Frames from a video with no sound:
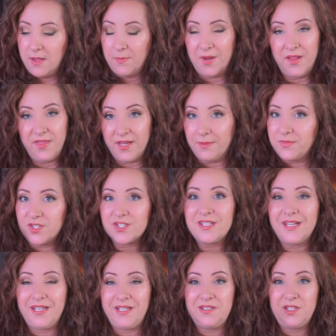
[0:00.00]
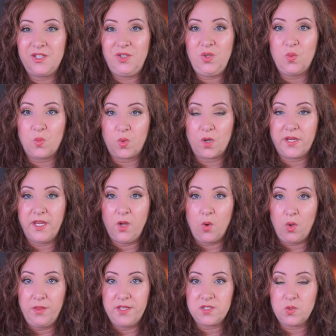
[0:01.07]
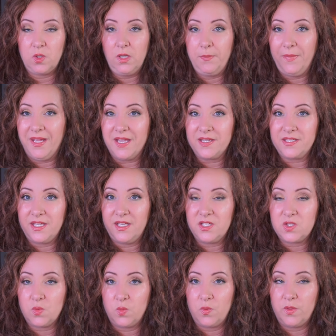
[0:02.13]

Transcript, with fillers: but I think I'm just going to continue working on this one because it is